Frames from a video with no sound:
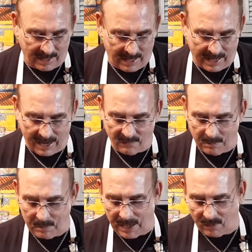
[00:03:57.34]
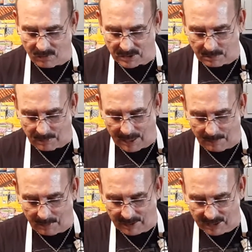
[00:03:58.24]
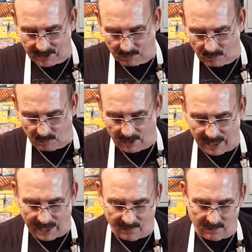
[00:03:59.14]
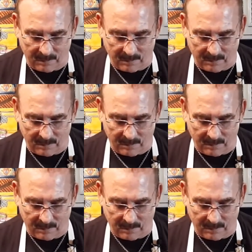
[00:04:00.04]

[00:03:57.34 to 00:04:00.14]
Every bakery supply place will have them.